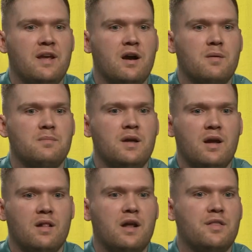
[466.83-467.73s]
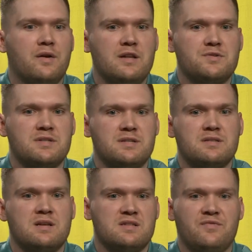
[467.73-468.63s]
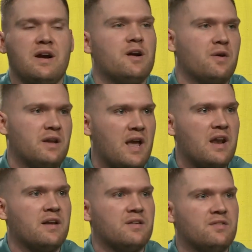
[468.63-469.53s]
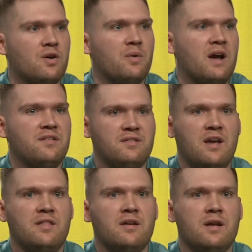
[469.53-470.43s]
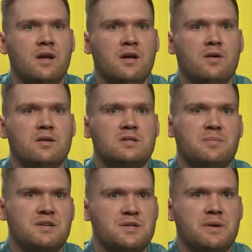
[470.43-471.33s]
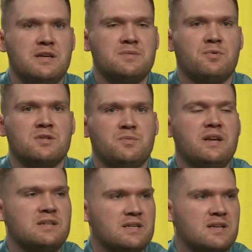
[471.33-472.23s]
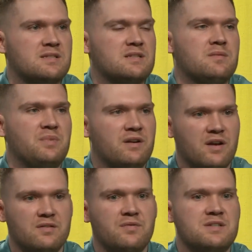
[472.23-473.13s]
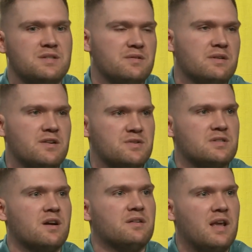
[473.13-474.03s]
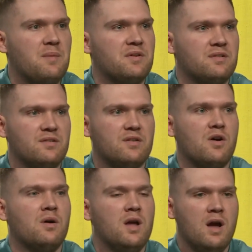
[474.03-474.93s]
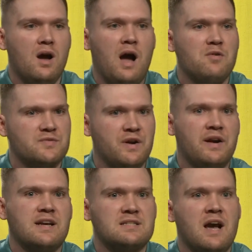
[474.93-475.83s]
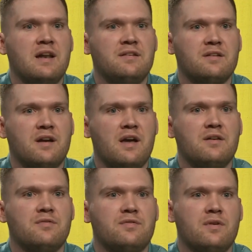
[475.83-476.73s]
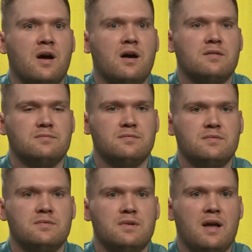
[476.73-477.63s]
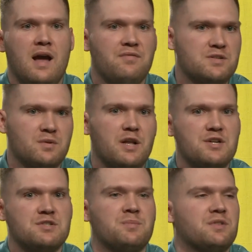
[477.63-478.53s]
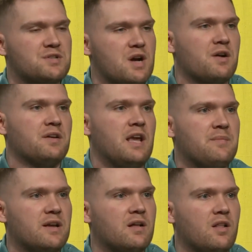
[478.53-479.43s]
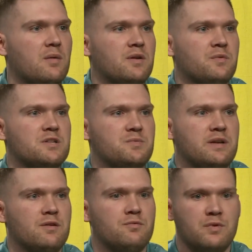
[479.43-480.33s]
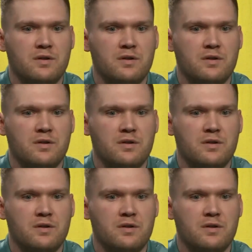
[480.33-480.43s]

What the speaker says: a lot of their interest is very organic. And so when I say that WSU Esports, we exist because of the student interest on campus. And so I was very excited to kind of have this relationship with the Shocker Gaming Club, in which we could